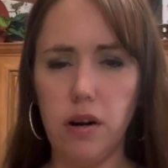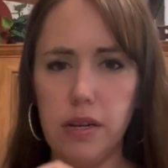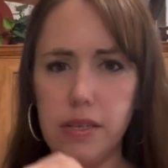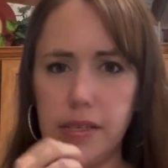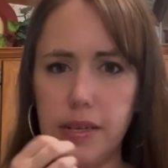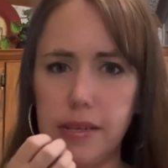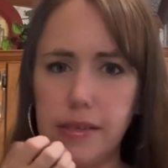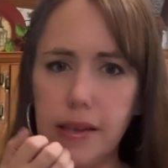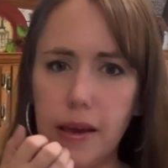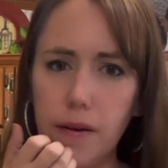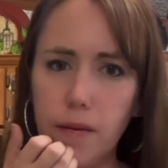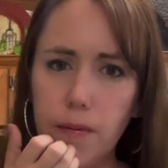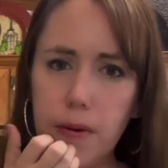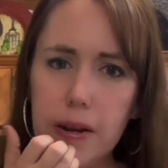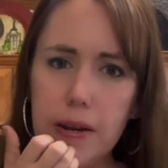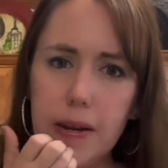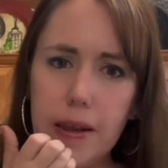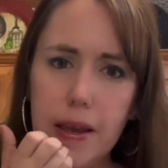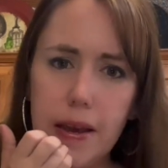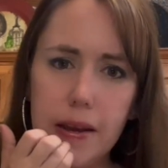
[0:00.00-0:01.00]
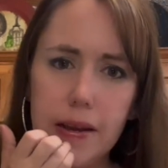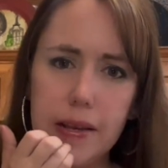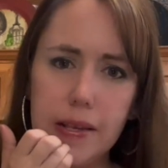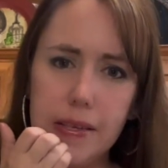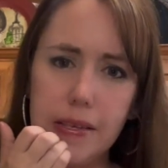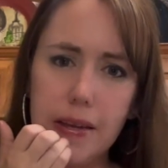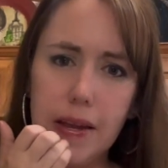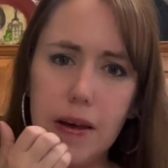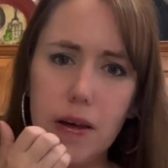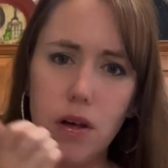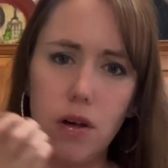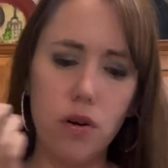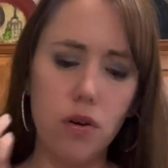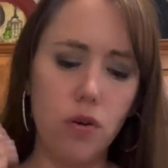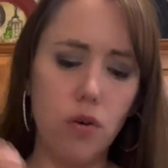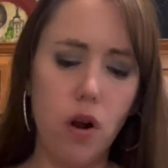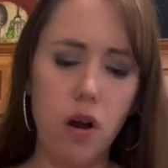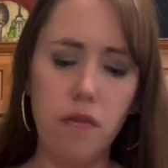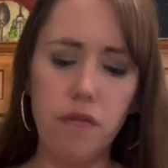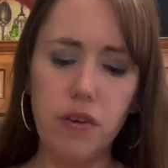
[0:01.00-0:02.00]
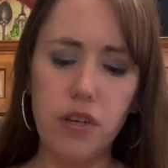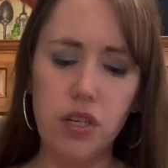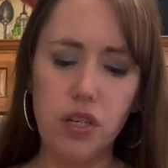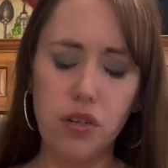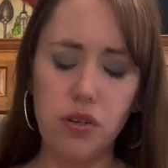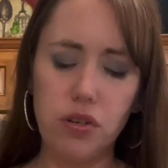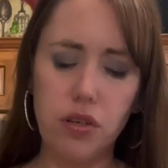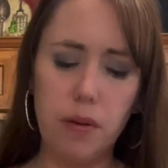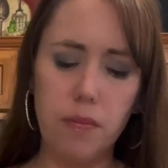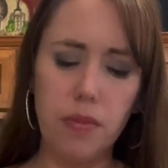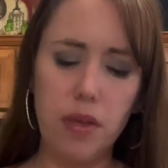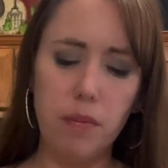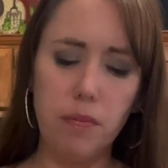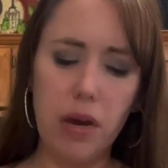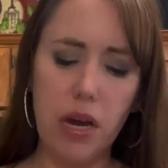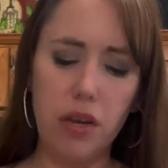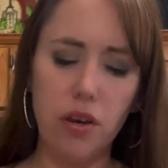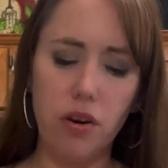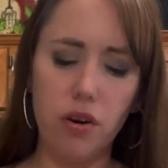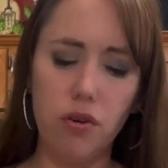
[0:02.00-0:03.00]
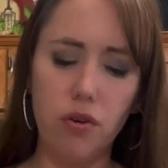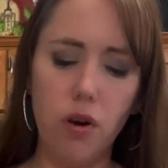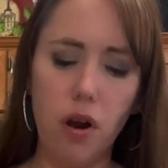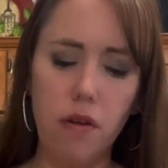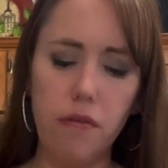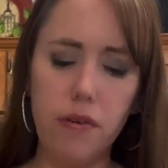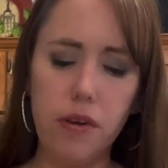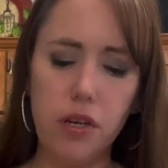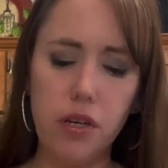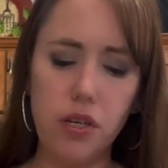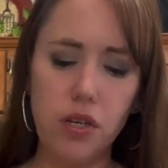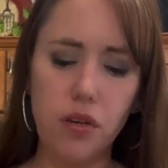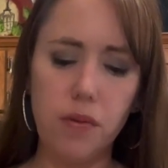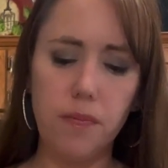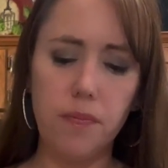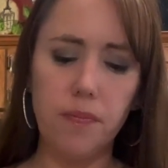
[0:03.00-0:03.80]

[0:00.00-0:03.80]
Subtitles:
It says like redneck style crawfish or something, backyard crawfish.